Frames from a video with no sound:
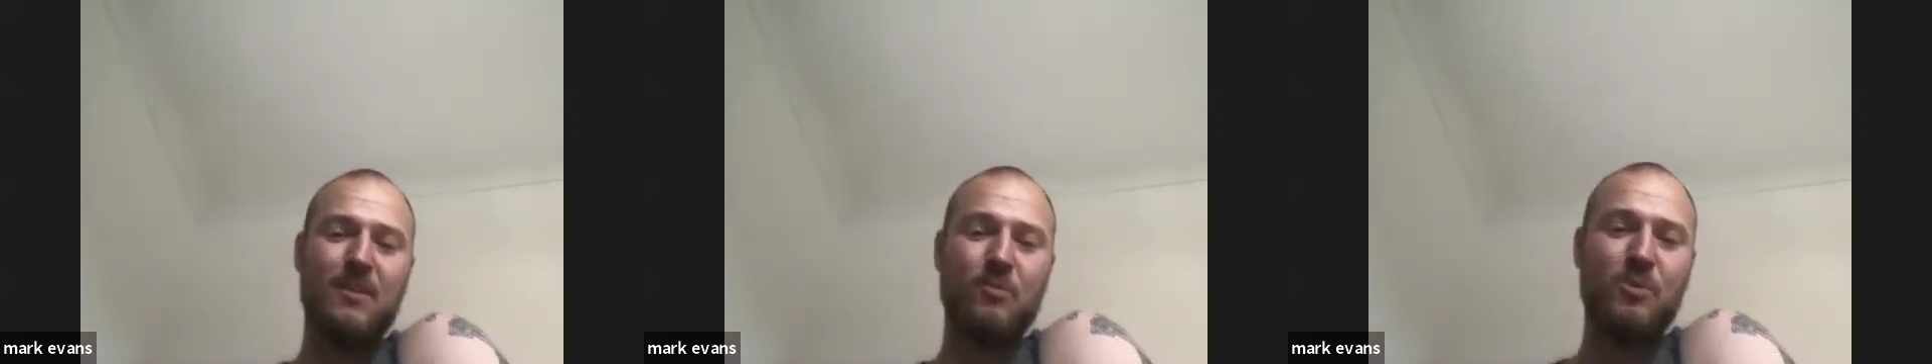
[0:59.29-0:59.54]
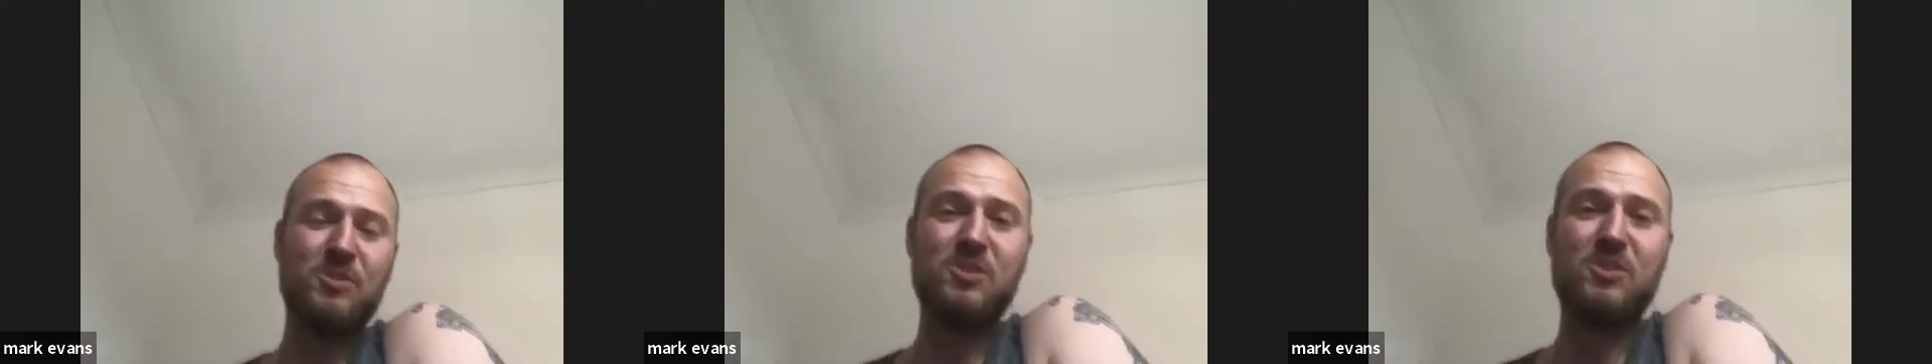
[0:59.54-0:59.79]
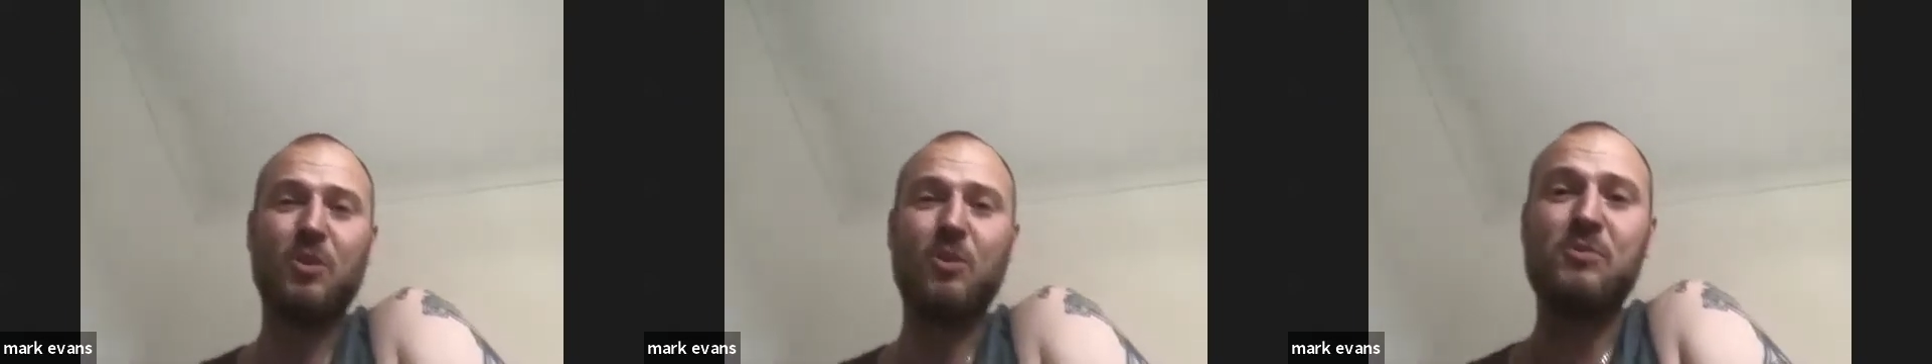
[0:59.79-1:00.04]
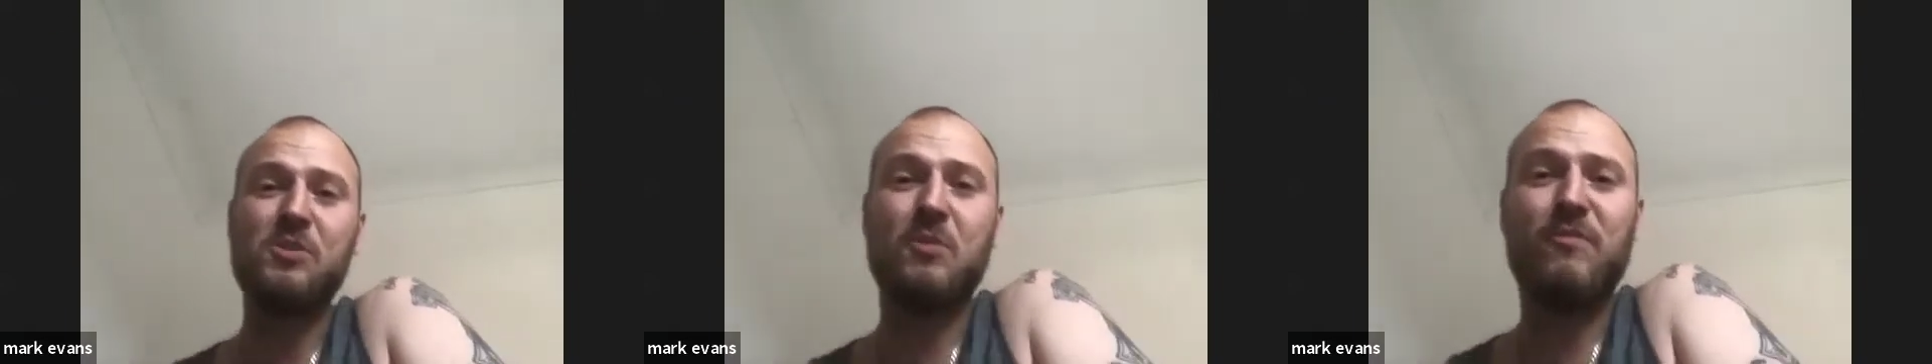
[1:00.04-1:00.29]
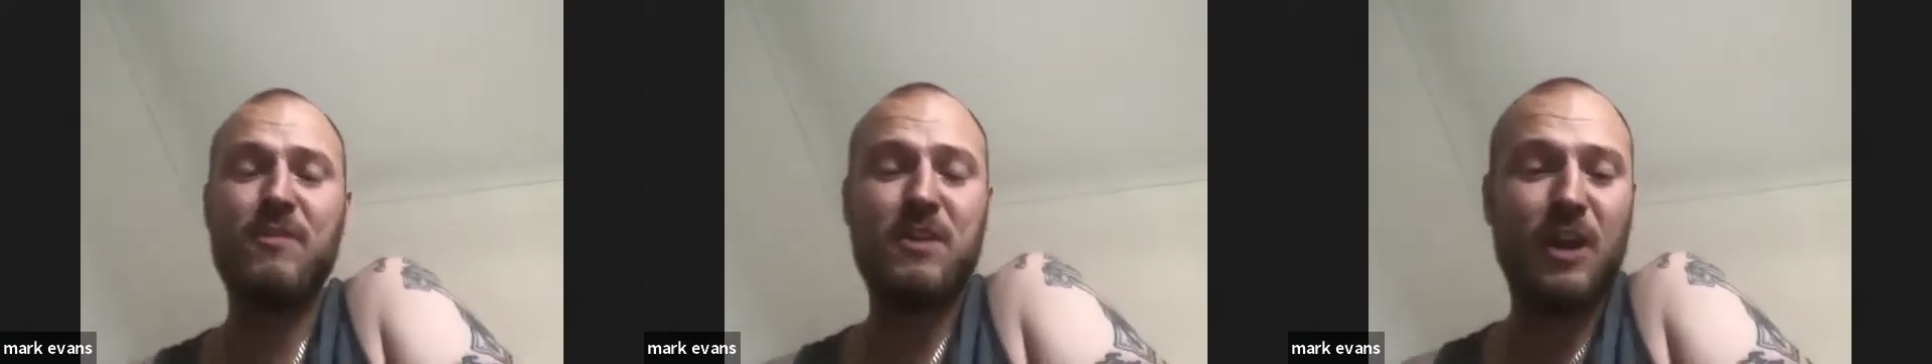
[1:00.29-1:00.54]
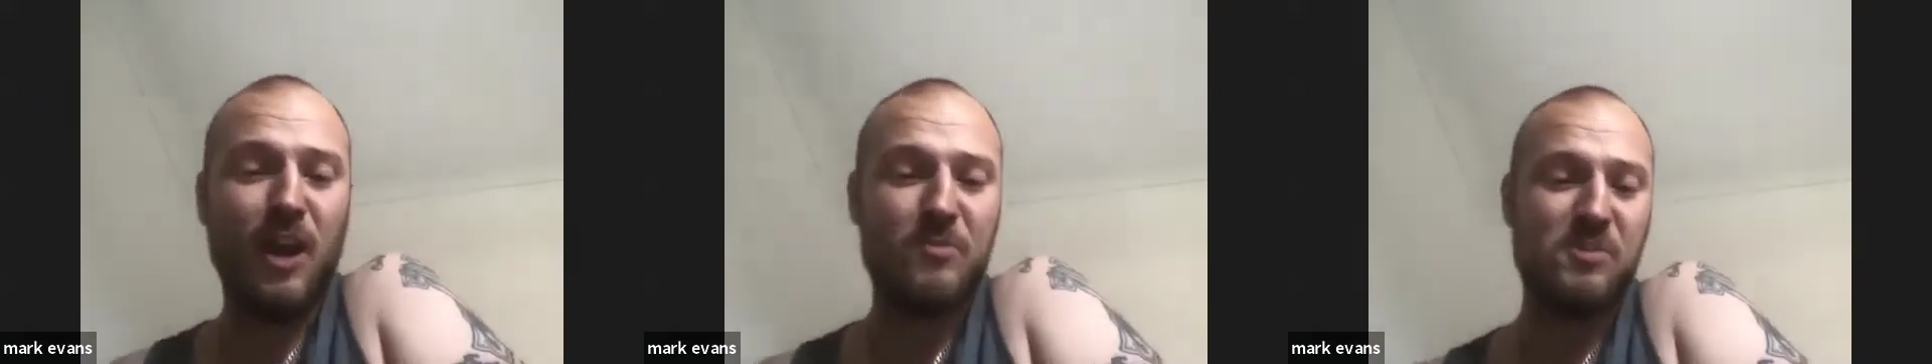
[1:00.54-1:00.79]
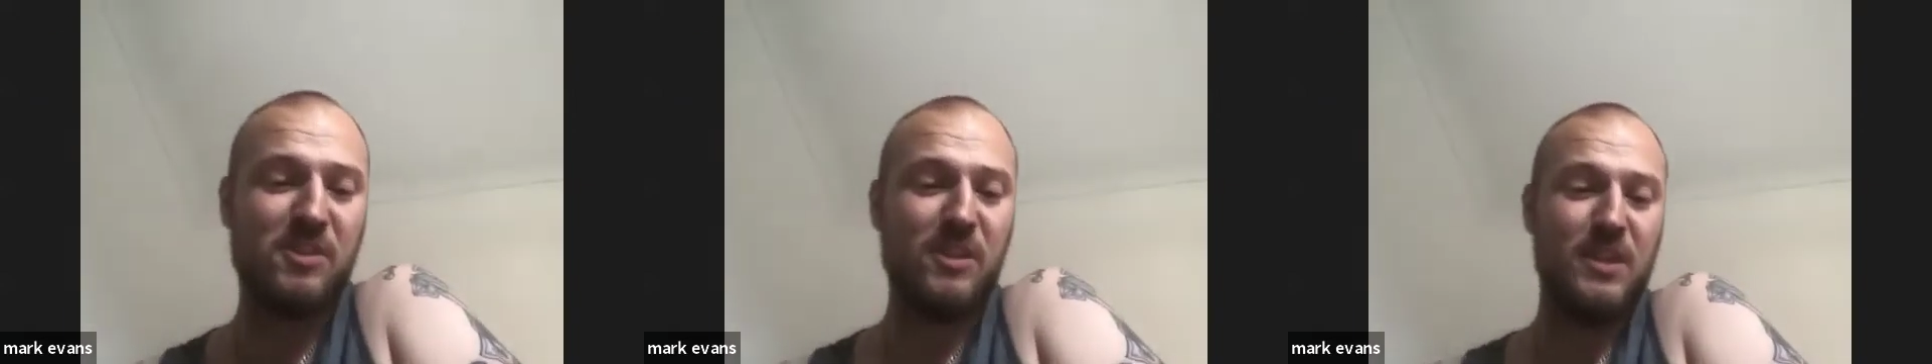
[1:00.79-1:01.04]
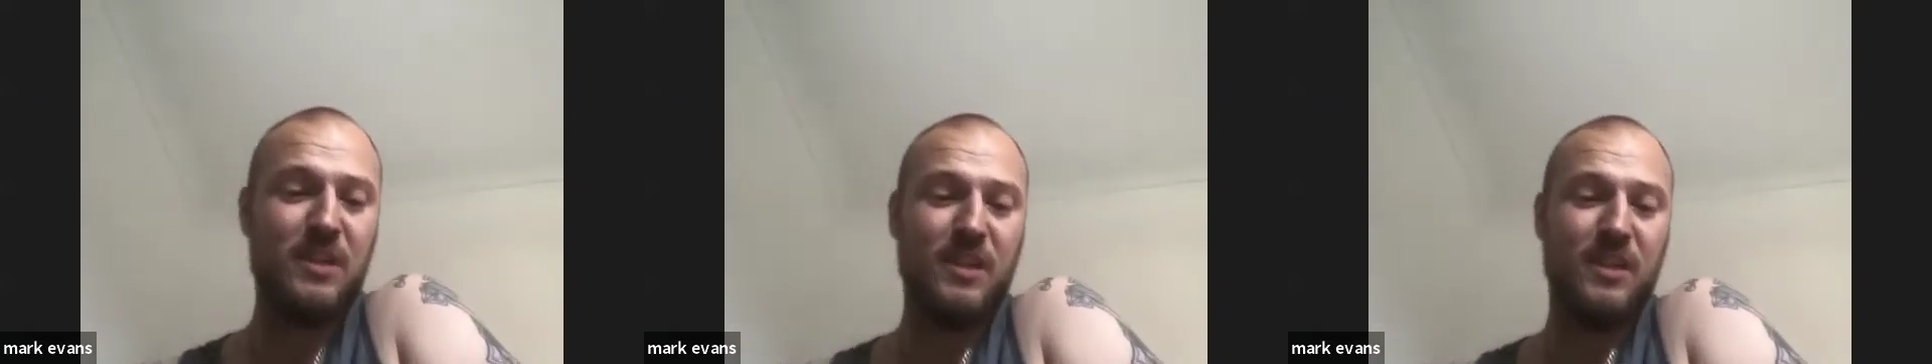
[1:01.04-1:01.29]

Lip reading: We'll watch this horse very closely